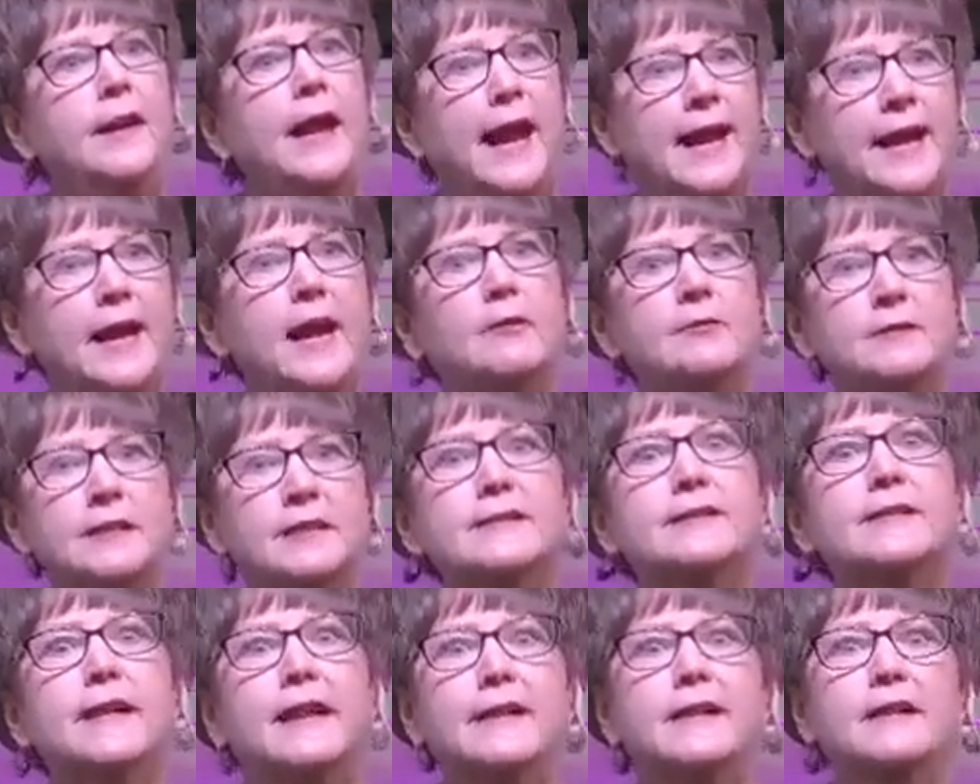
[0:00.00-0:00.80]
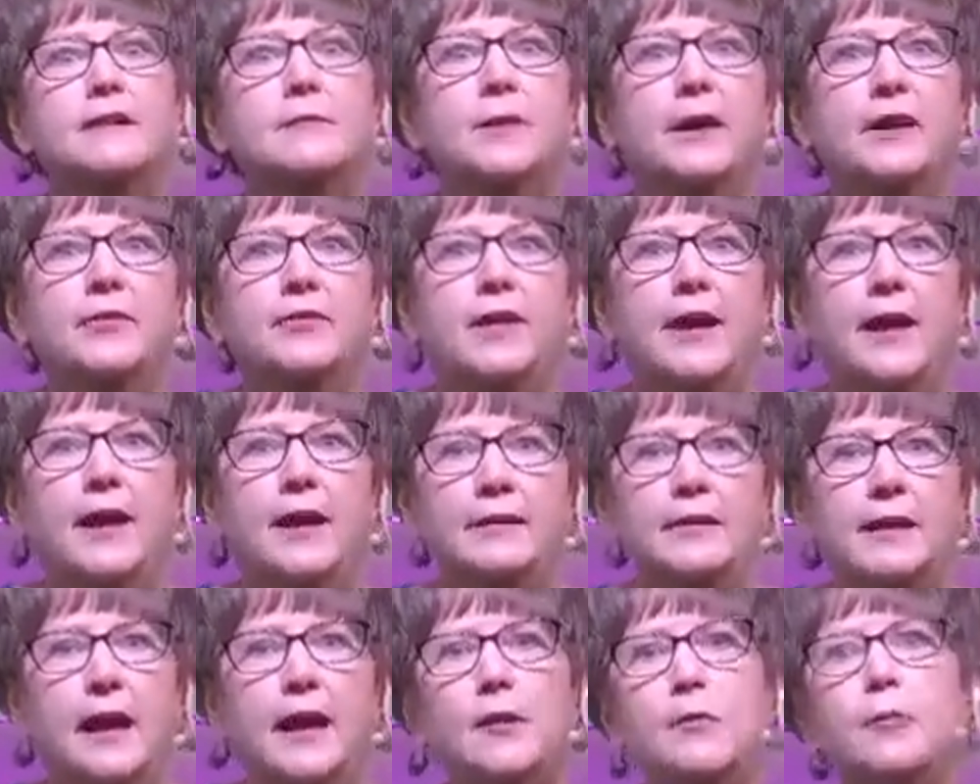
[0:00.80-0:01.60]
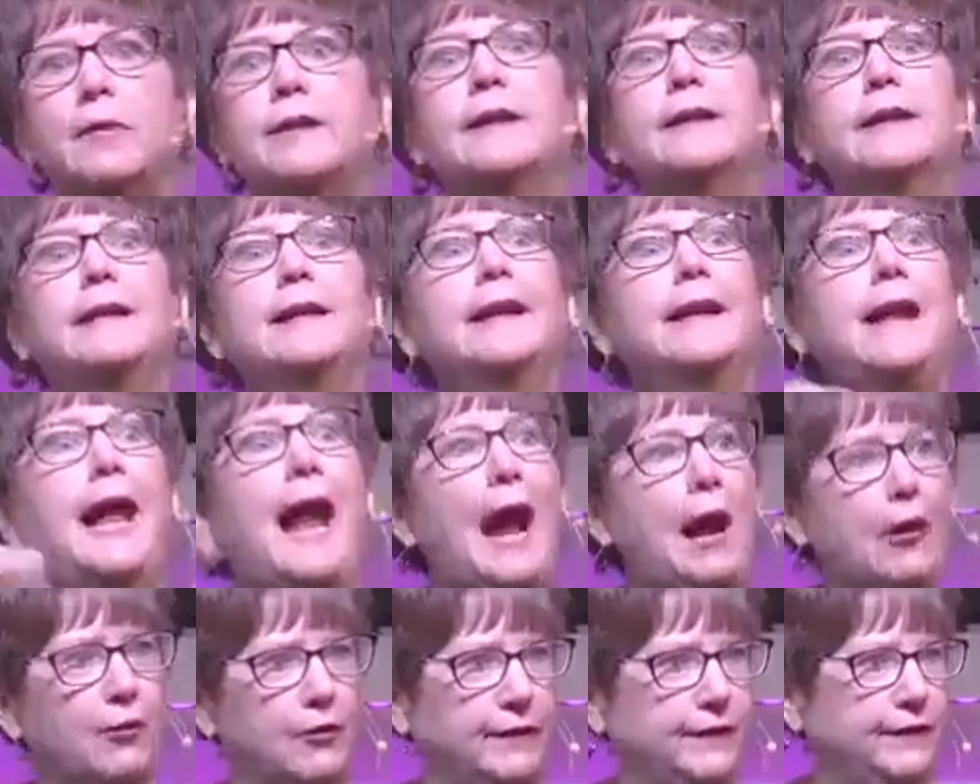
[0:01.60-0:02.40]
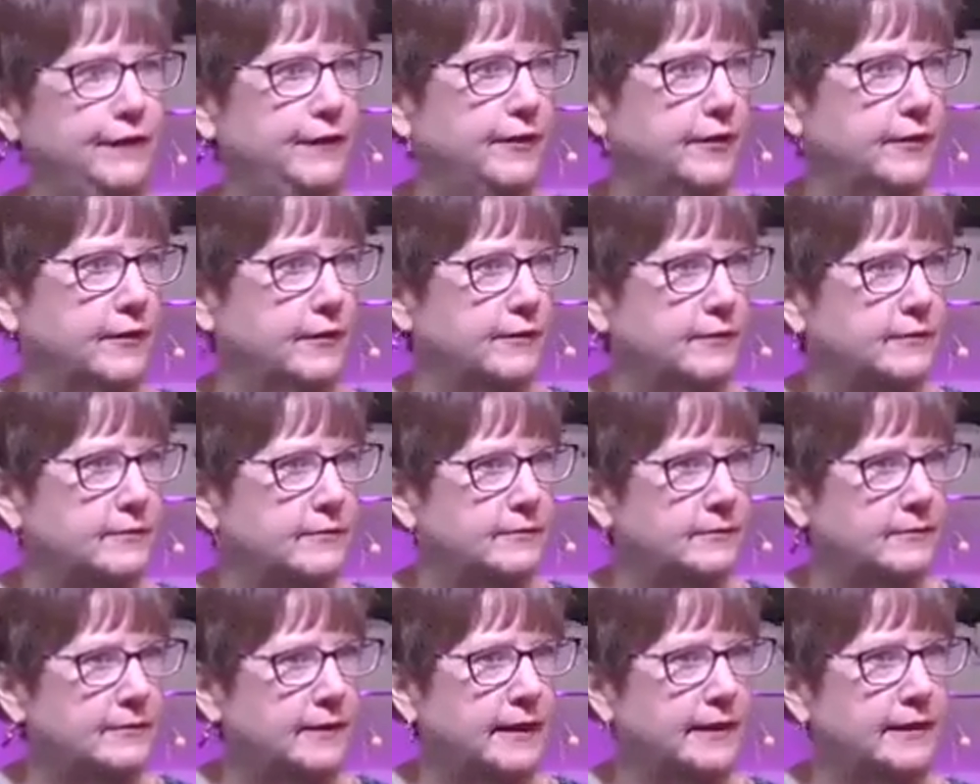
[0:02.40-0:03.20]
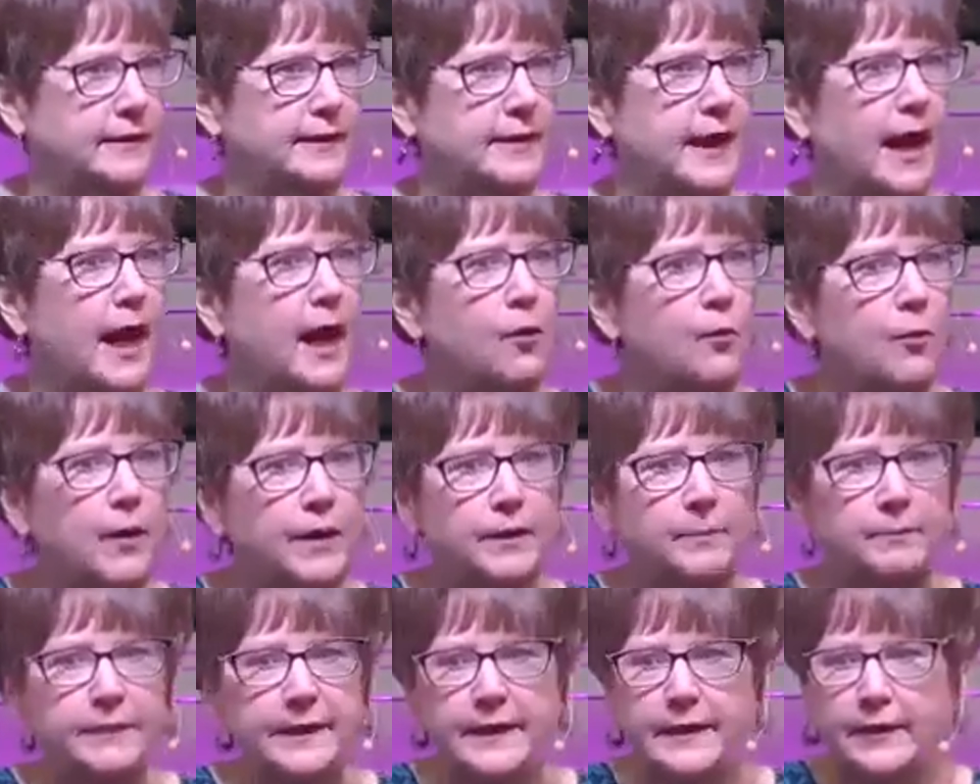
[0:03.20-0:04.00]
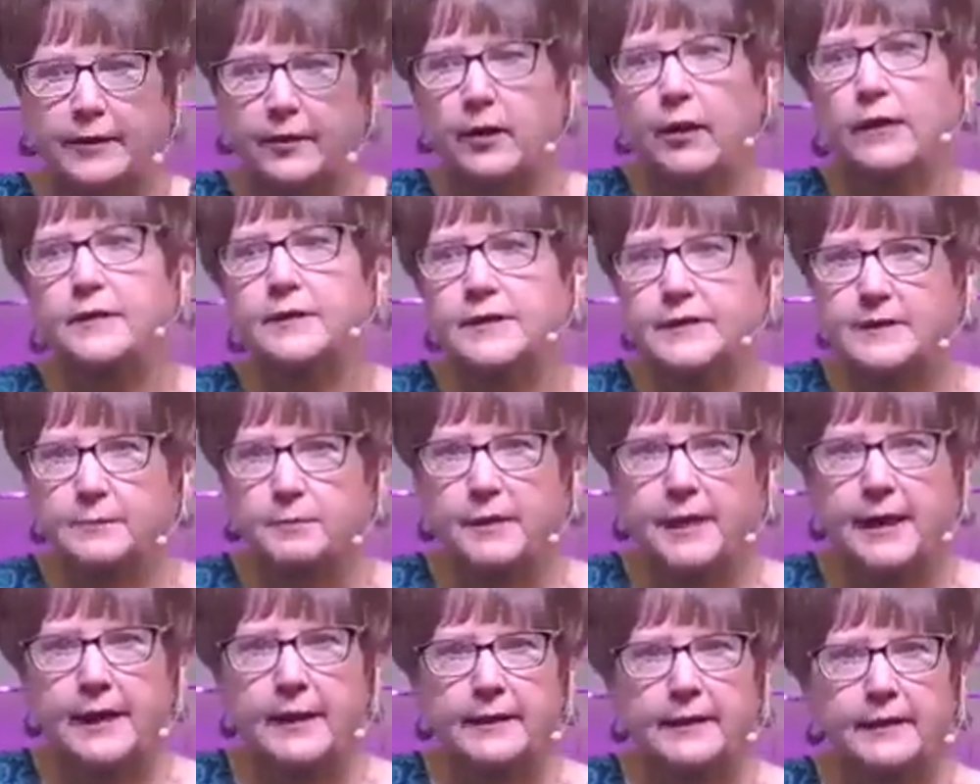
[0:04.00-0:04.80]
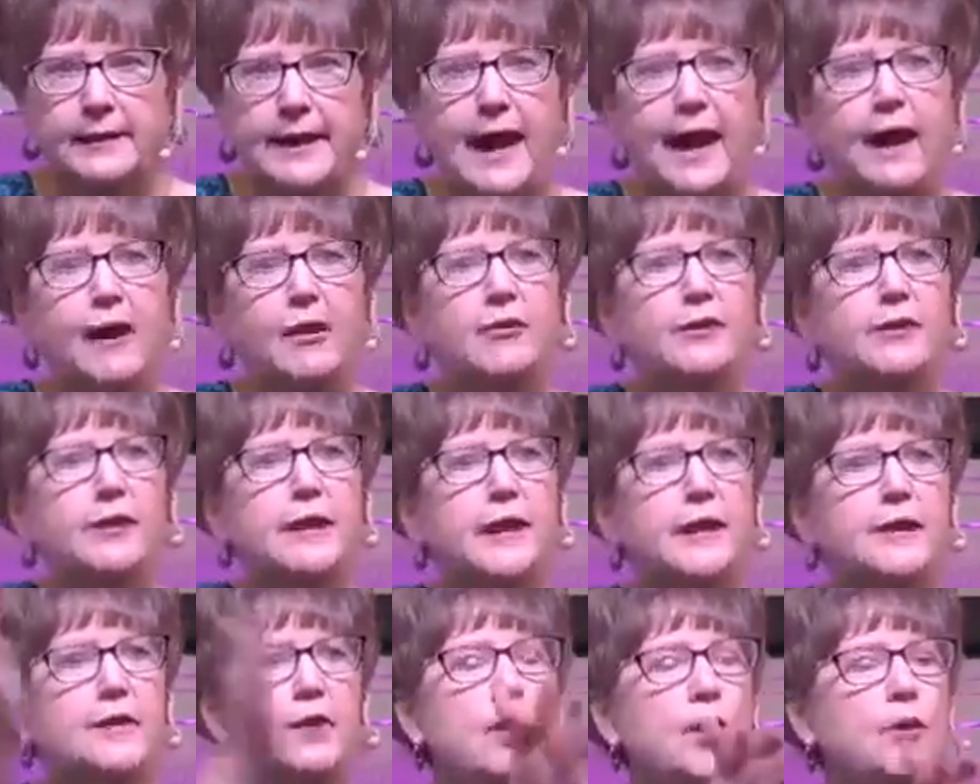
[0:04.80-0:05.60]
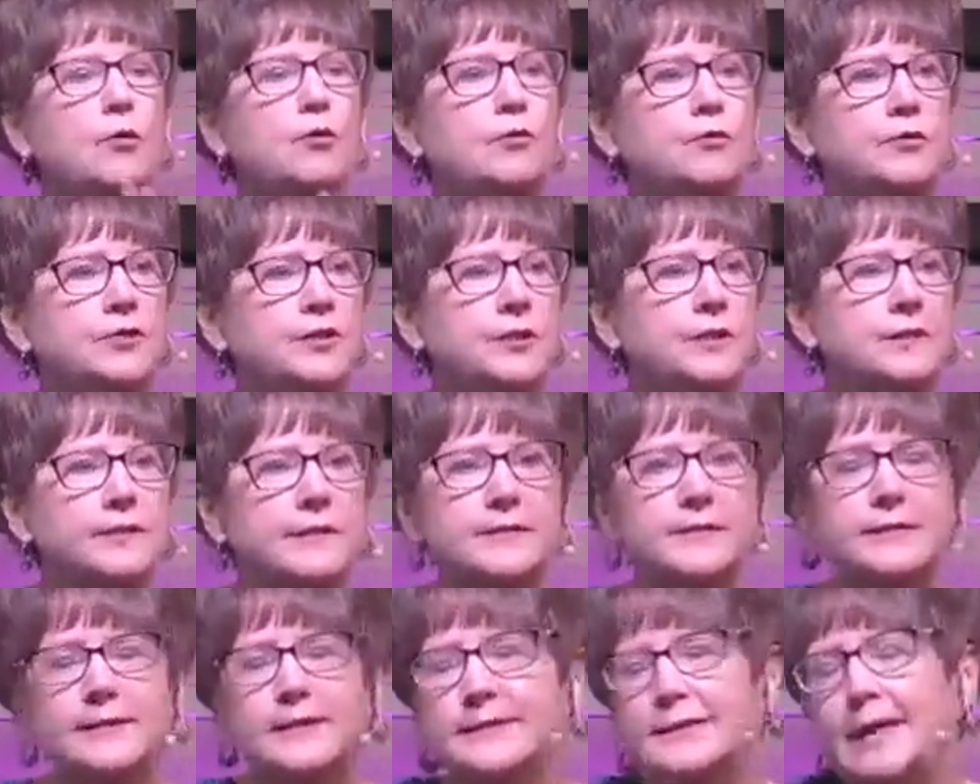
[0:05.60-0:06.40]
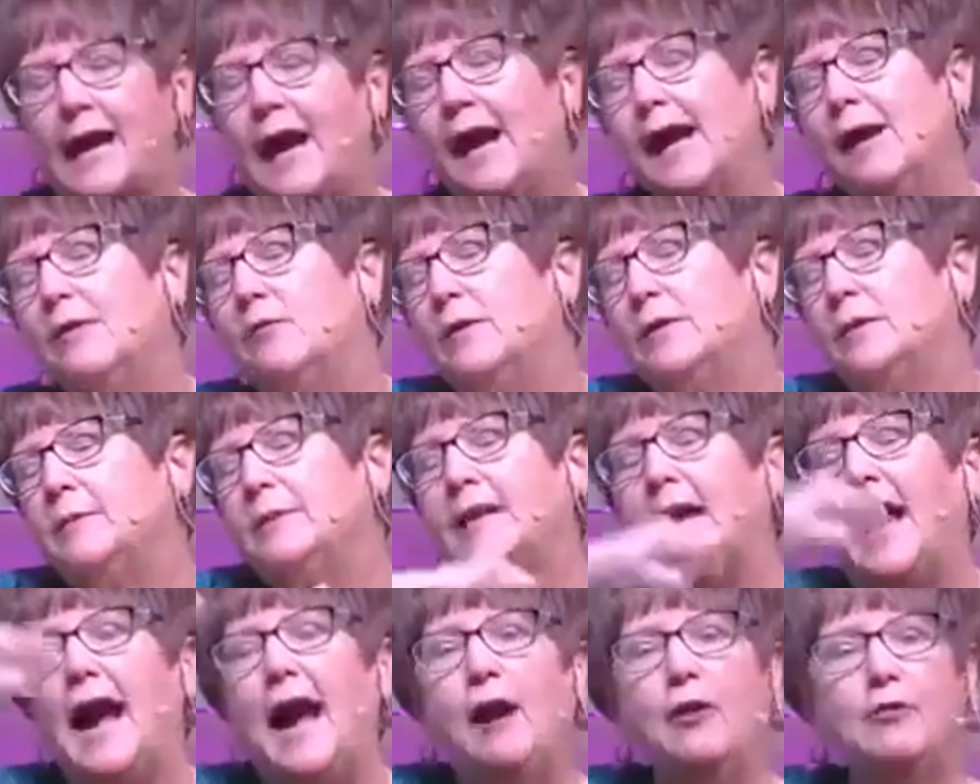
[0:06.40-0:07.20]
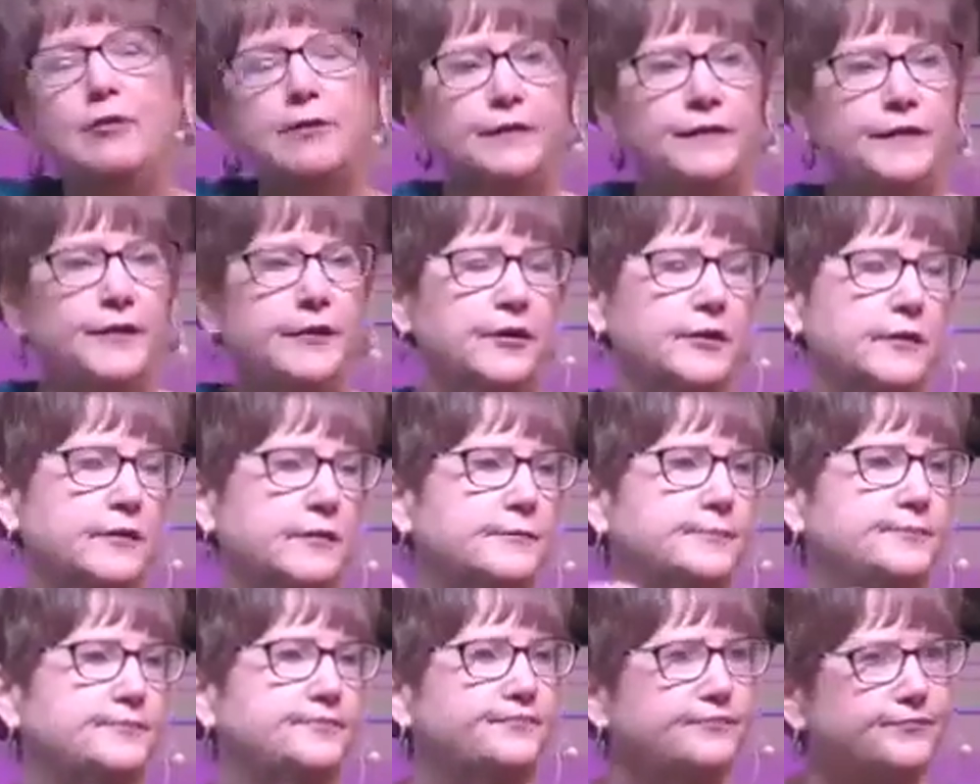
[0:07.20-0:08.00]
And I was excited about that. I wanted to get out of here. I did not want to be here on this planet. Now that I know who Jesus is, I want to be out of here.